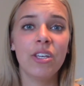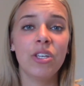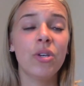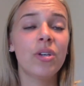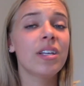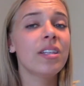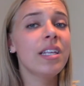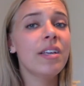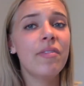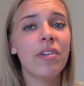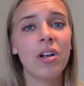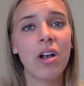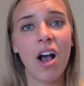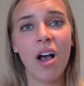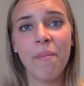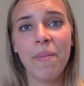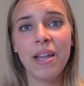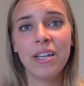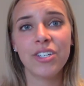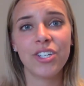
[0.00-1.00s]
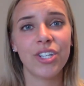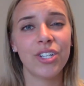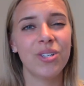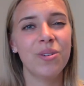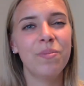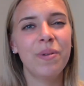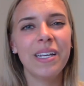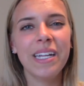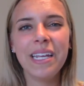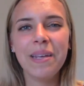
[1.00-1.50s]
You can leave a comment
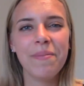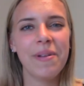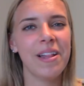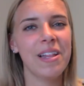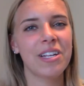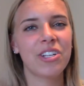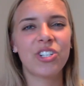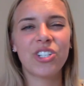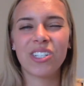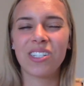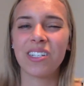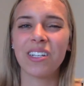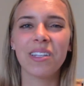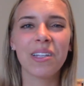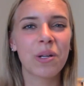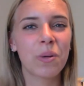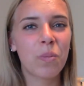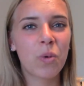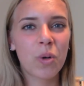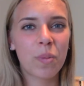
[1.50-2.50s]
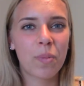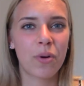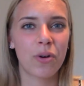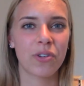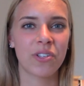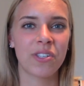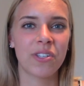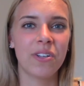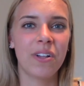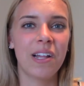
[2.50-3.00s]
too, but emailing is just a little more
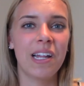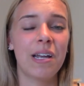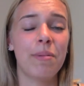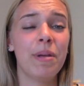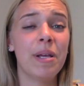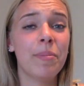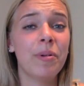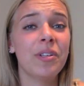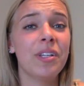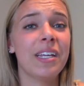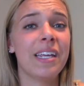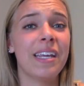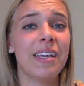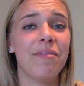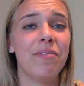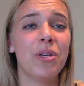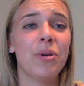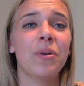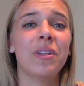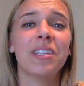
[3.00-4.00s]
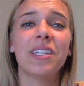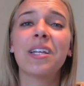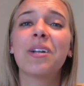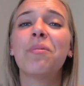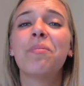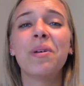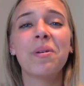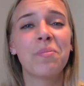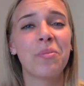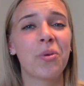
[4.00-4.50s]
personal and I'm able to give you a
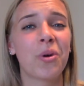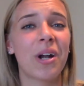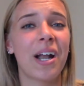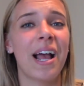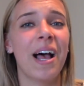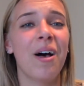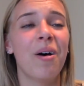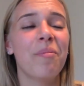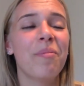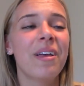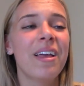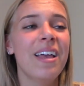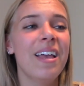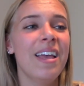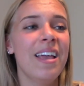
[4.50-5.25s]
little bit more help